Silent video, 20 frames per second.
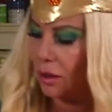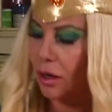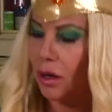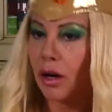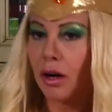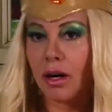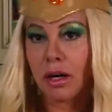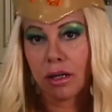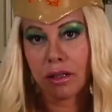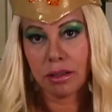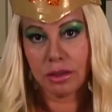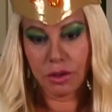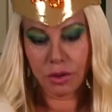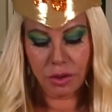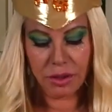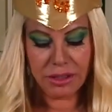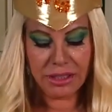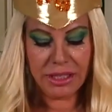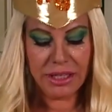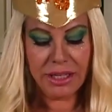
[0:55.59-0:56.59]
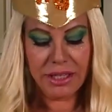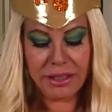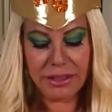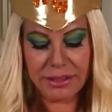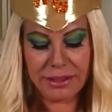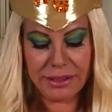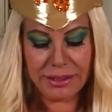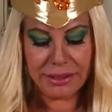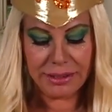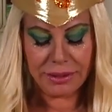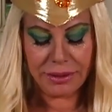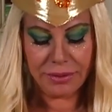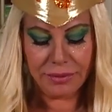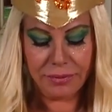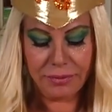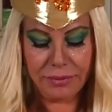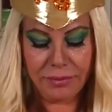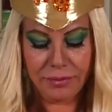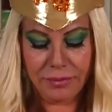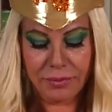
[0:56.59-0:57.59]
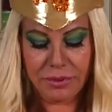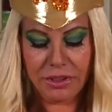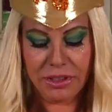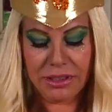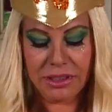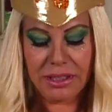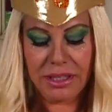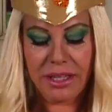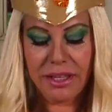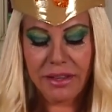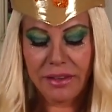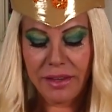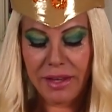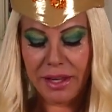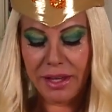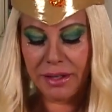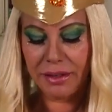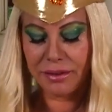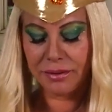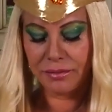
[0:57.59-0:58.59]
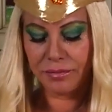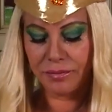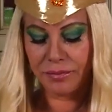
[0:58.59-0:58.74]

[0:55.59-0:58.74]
our tortillas. Just like that,